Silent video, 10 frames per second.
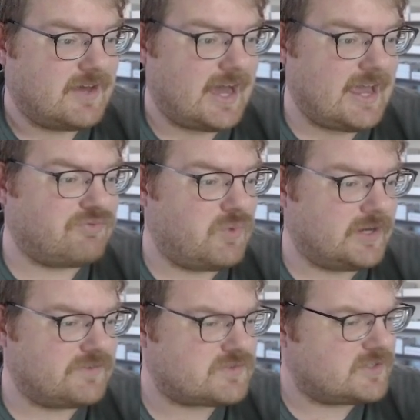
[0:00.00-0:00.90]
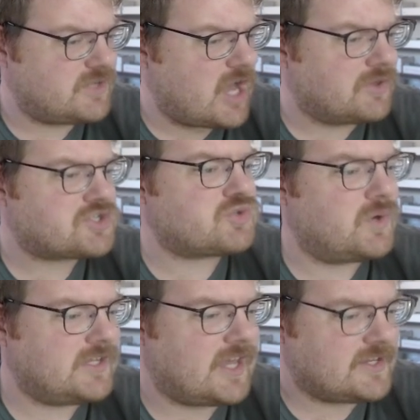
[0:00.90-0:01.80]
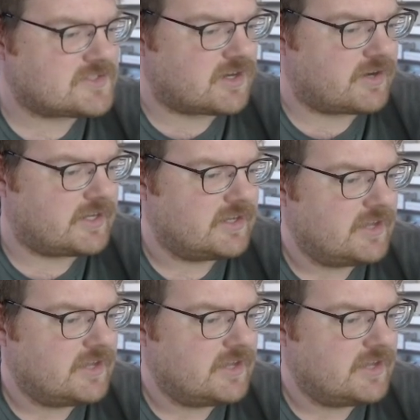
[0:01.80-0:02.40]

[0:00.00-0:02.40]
I have one of, no, there's 28, sorry.